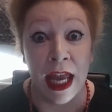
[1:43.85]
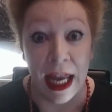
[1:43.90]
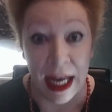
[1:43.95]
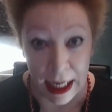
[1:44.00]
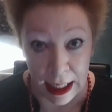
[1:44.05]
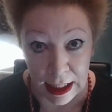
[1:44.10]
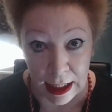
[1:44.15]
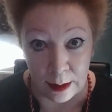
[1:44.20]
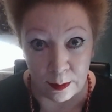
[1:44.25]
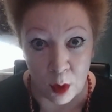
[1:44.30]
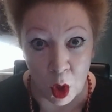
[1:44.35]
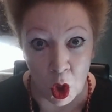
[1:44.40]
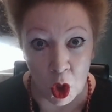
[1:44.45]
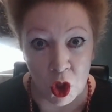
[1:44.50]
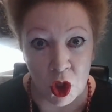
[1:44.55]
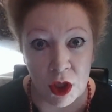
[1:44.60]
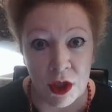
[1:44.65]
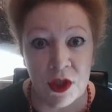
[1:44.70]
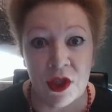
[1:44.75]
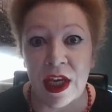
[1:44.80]
It
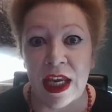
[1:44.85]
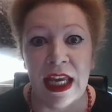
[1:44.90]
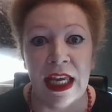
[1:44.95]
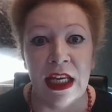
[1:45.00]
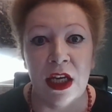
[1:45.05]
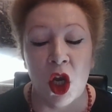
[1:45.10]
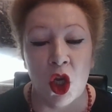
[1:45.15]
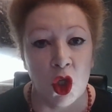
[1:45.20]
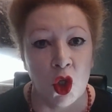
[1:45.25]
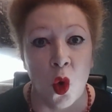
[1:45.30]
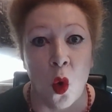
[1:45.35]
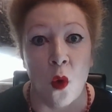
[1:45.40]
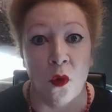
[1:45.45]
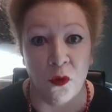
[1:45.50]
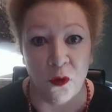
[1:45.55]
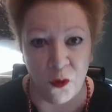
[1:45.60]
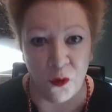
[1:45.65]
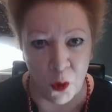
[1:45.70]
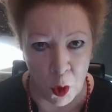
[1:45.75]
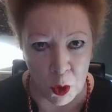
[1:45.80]
emerges in your
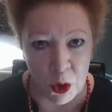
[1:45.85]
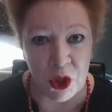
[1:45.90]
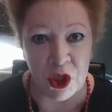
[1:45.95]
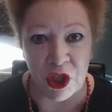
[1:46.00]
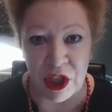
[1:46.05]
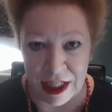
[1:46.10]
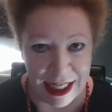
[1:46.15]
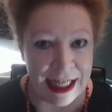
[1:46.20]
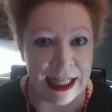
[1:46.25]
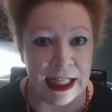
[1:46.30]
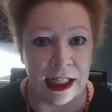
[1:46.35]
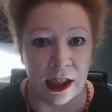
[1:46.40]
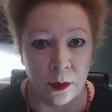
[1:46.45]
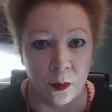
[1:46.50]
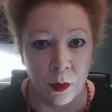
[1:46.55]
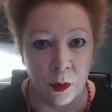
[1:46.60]
first year,